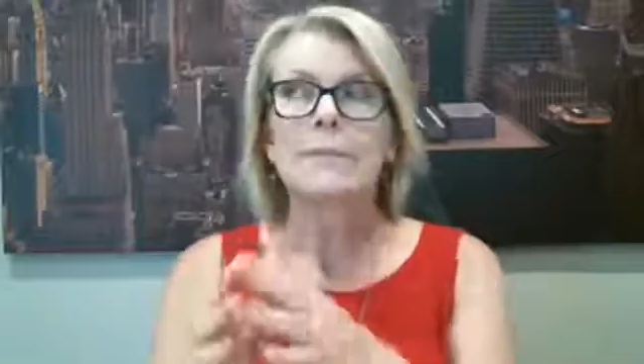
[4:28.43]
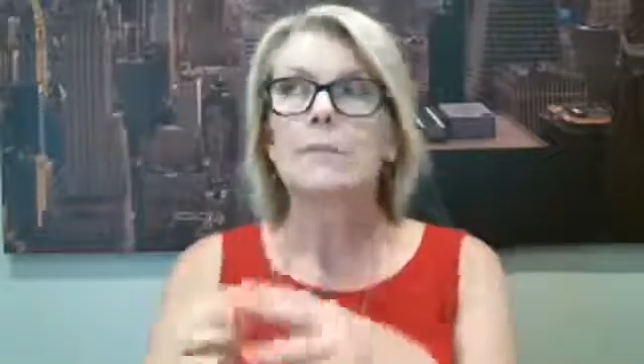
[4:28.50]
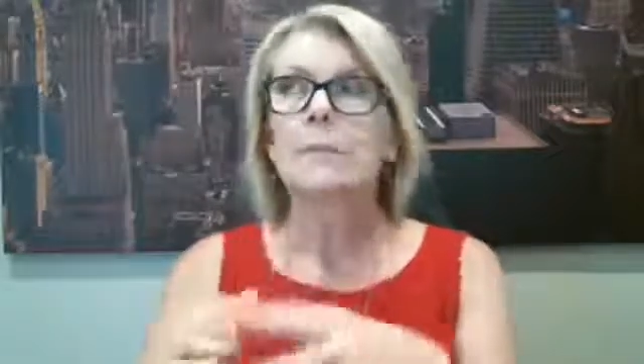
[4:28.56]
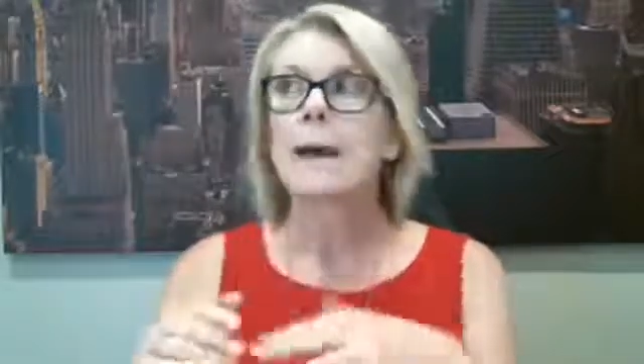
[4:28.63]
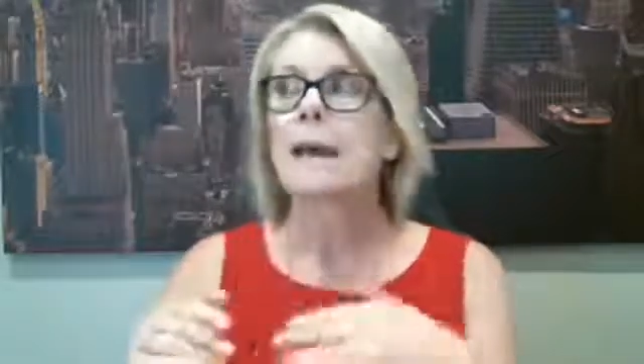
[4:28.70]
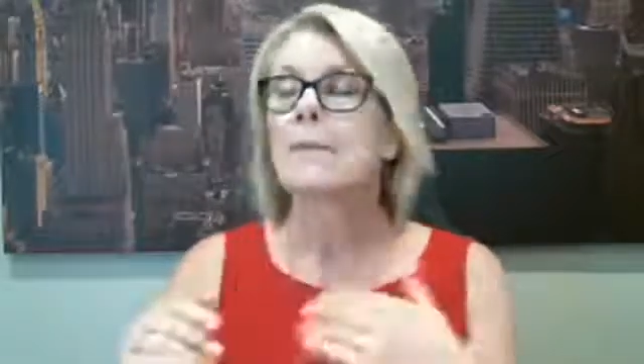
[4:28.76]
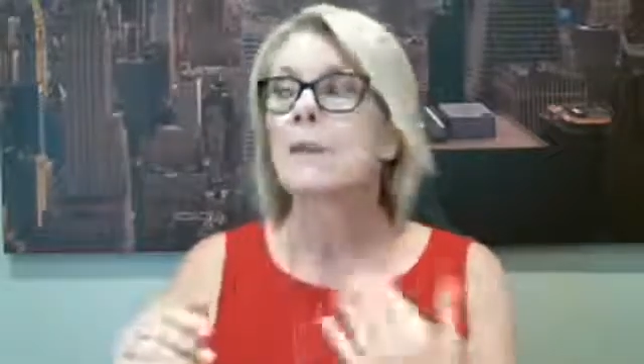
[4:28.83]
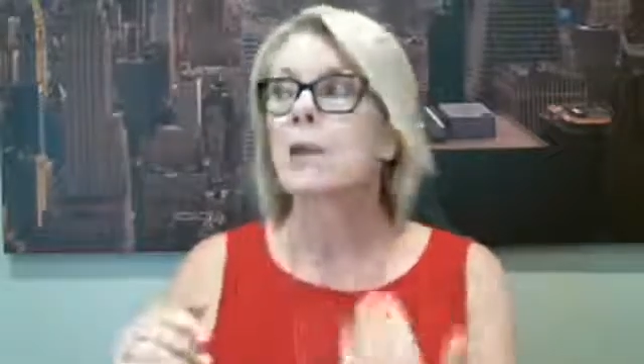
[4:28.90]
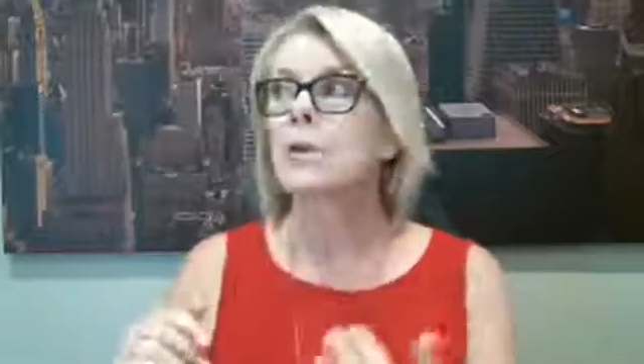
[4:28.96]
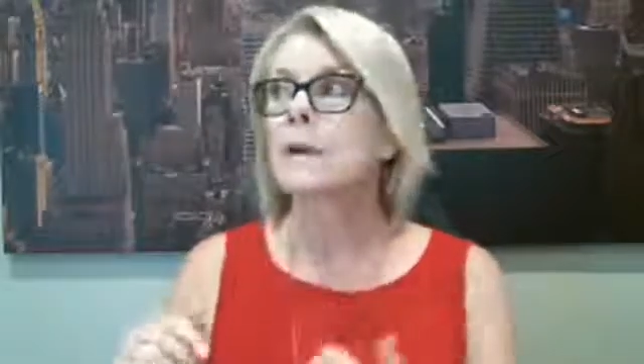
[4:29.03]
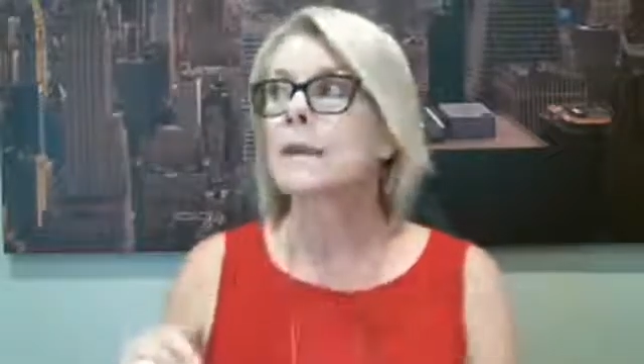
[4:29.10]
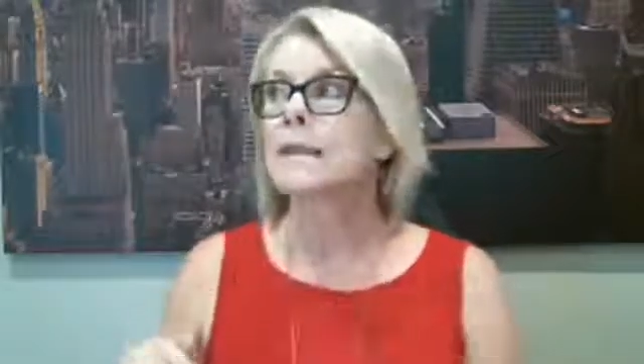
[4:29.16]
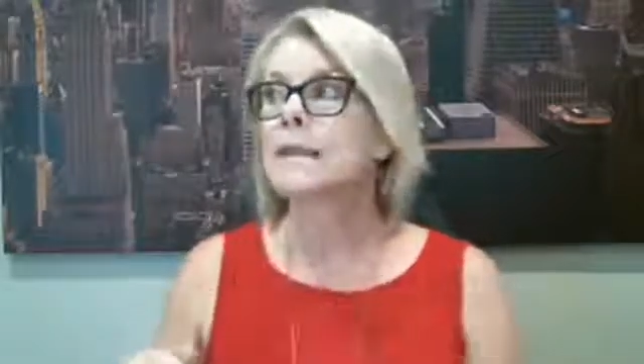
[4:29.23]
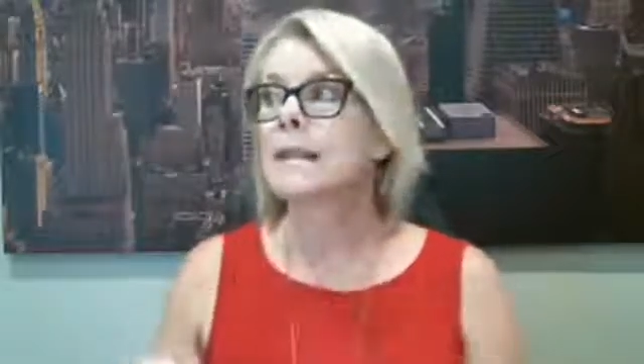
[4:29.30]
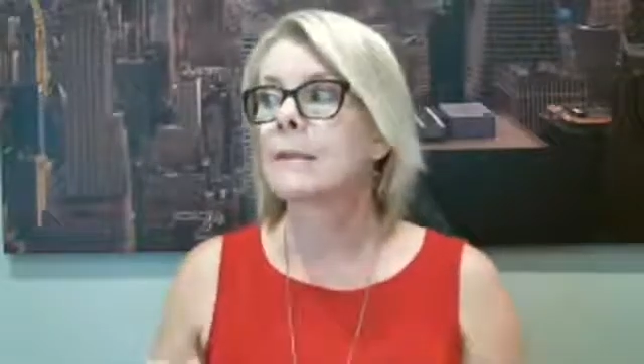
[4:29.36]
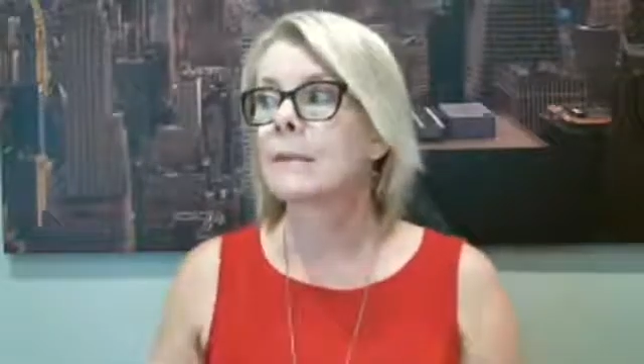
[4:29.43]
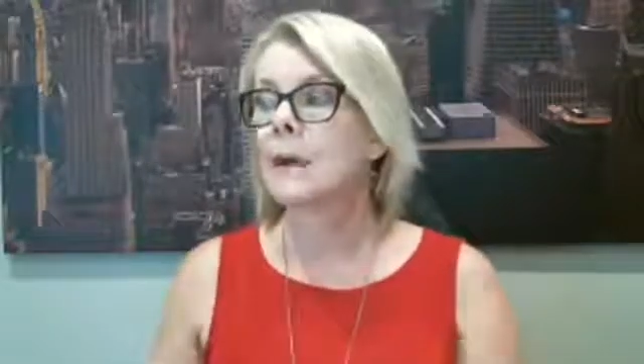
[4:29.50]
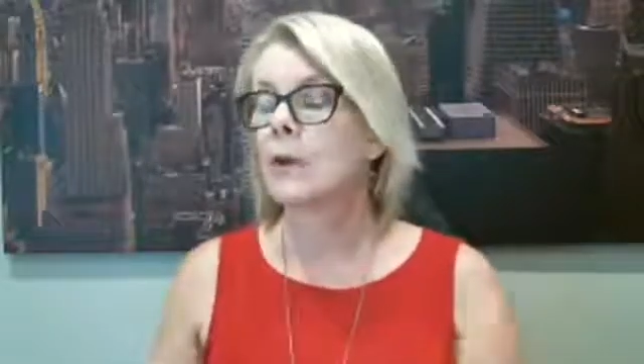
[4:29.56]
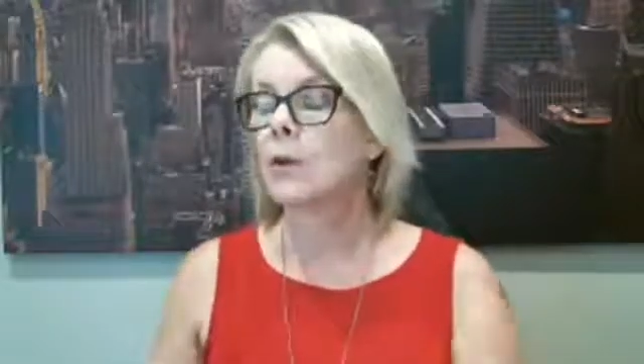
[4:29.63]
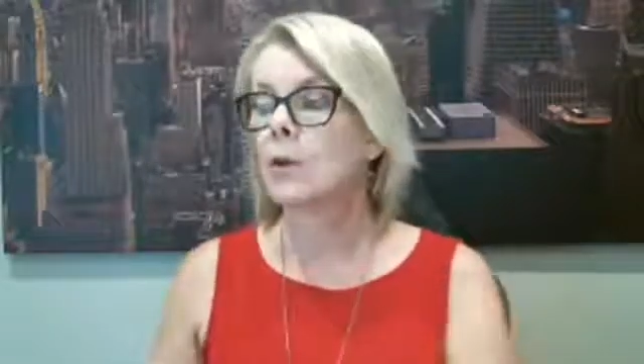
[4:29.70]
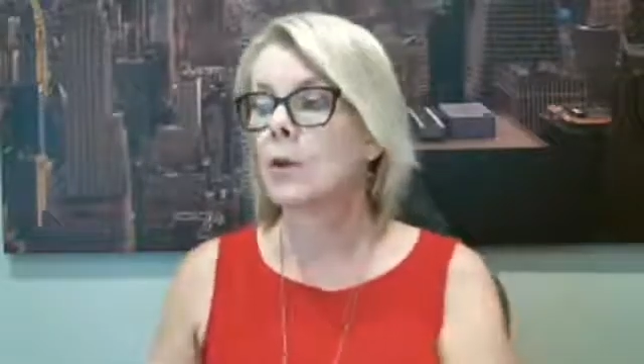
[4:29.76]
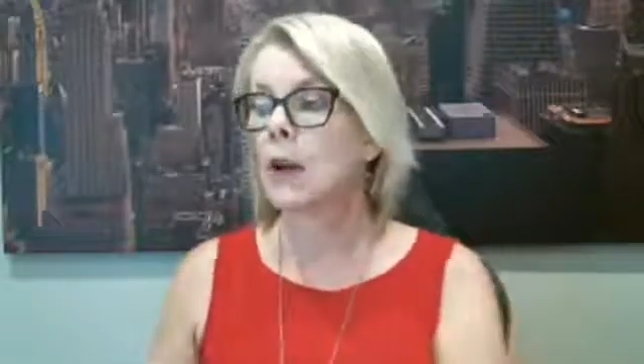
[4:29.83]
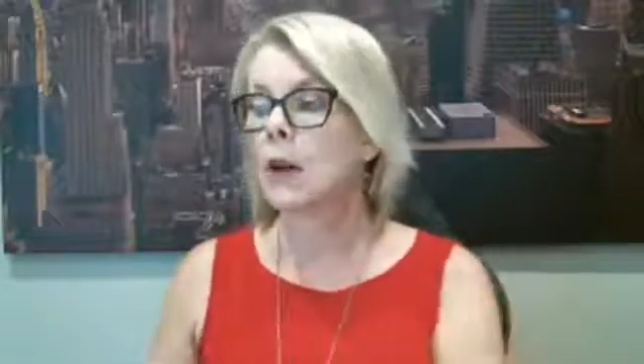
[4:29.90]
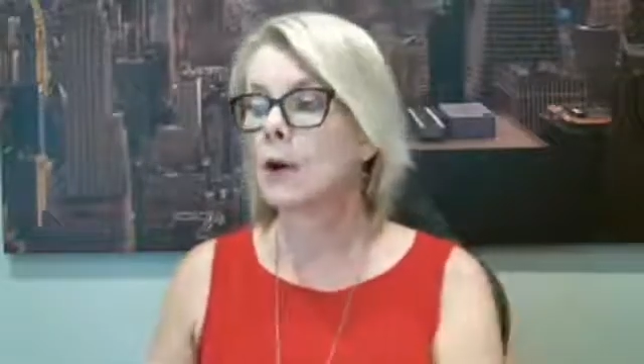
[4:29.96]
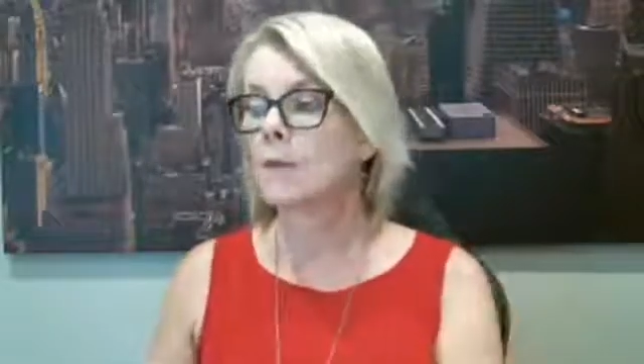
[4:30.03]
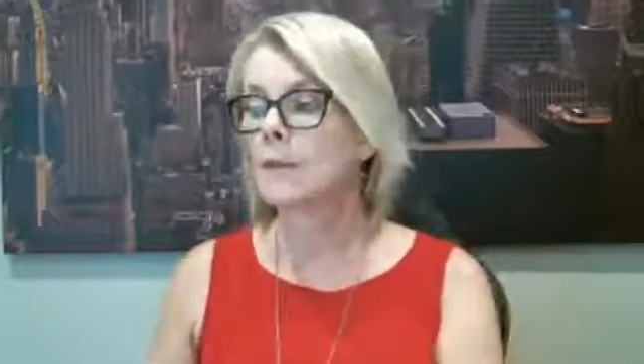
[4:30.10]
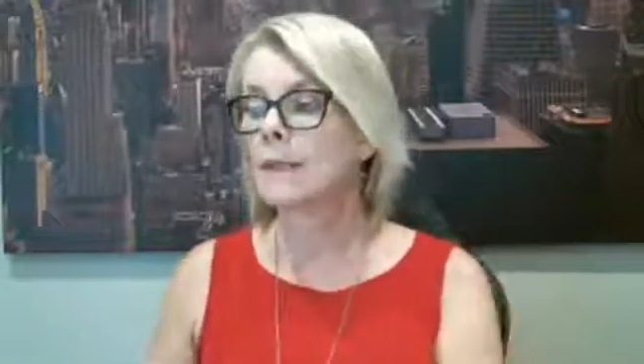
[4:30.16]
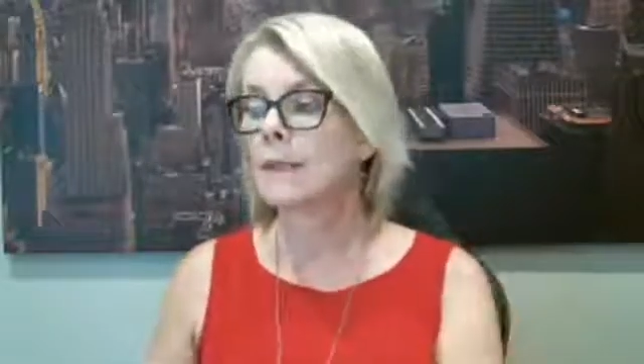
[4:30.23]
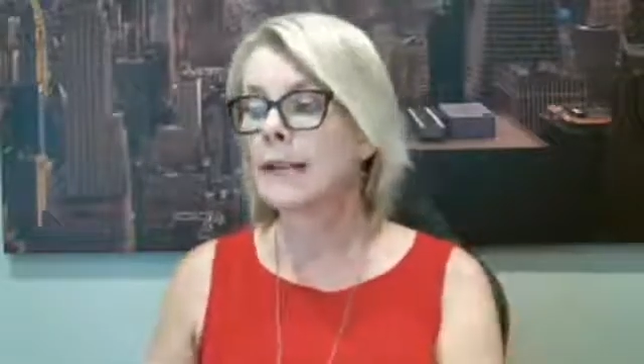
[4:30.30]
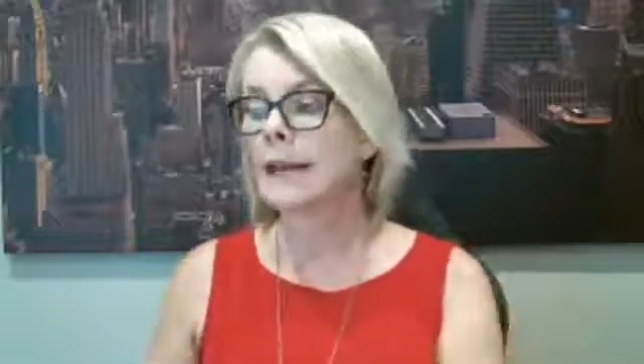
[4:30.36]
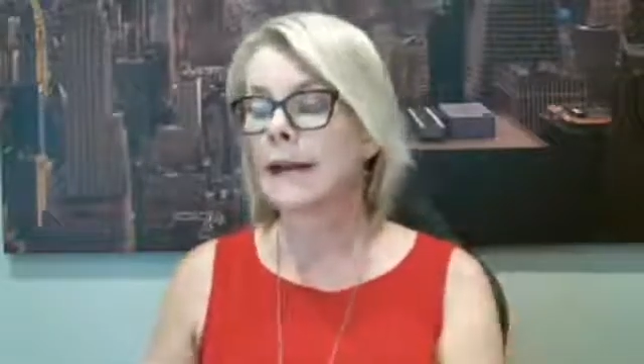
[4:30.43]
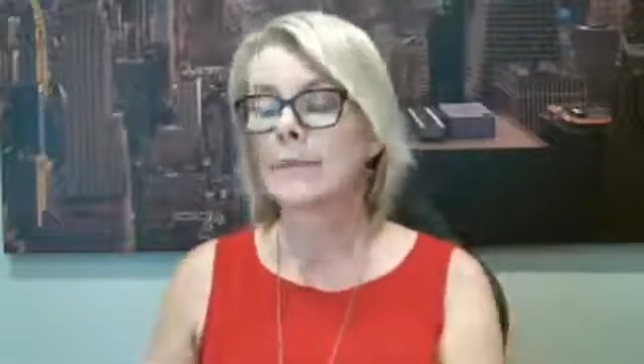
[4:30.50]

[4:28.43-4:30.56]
Maybe you are someone who helps